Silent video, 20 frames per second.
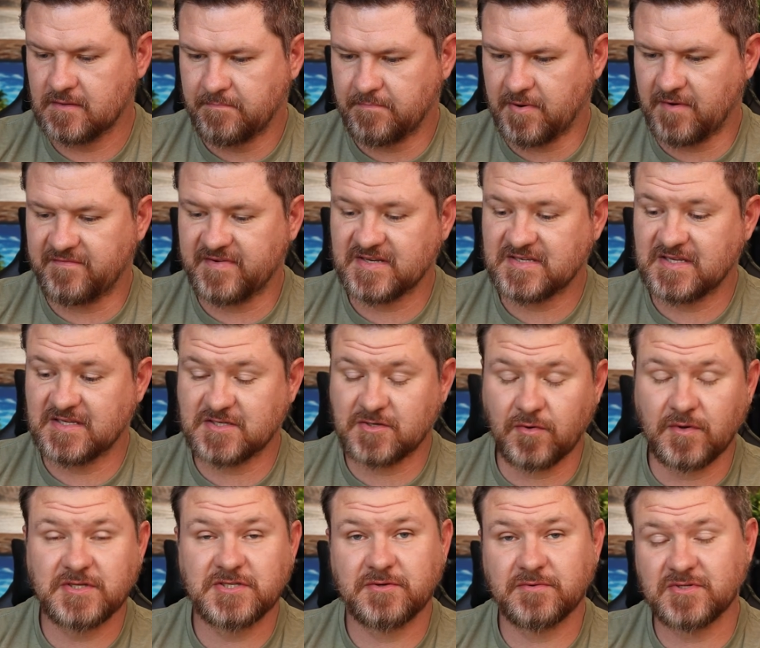Perfect. It's
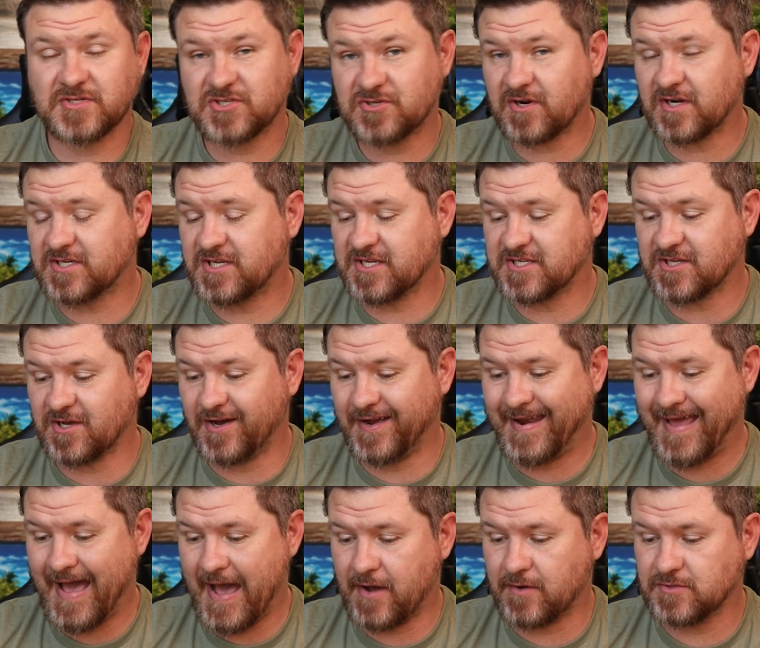going to instruct us
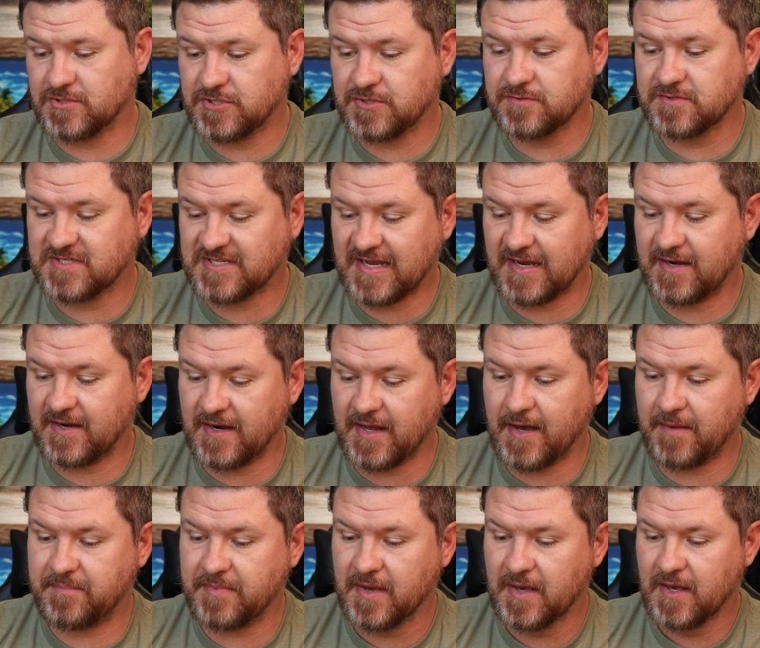on how to set it
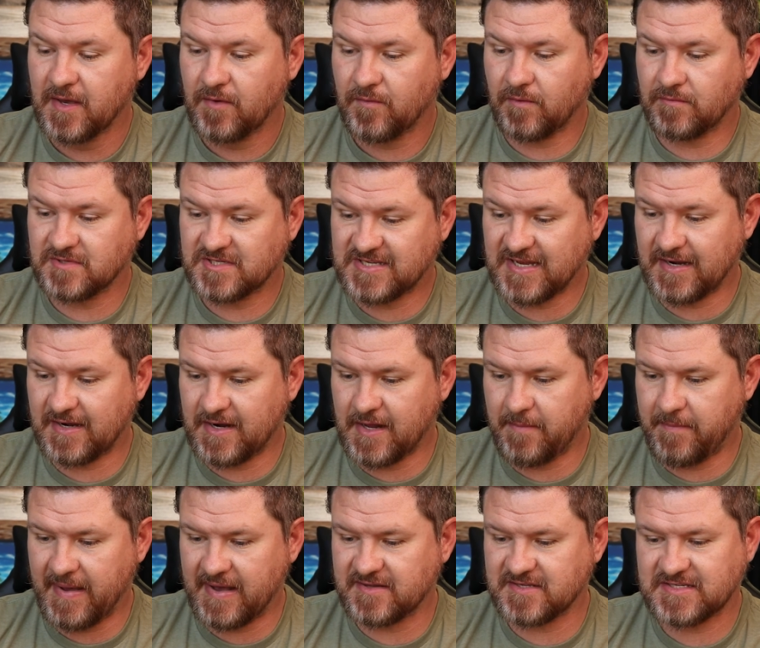up when we set it
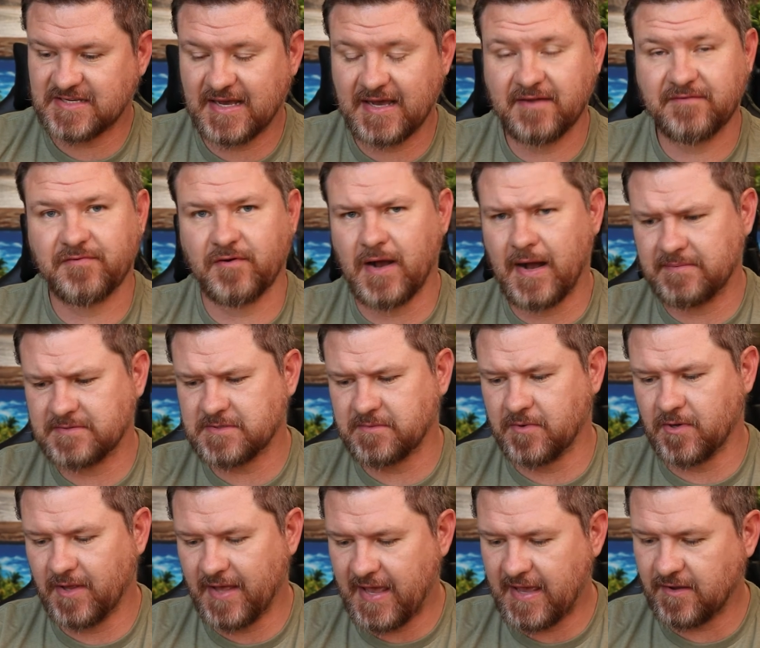up outside for
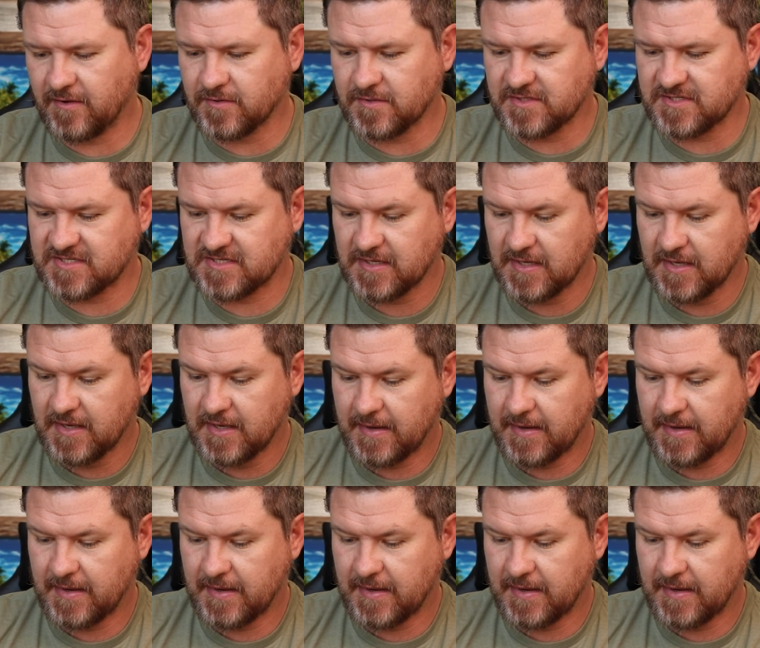optimal angles.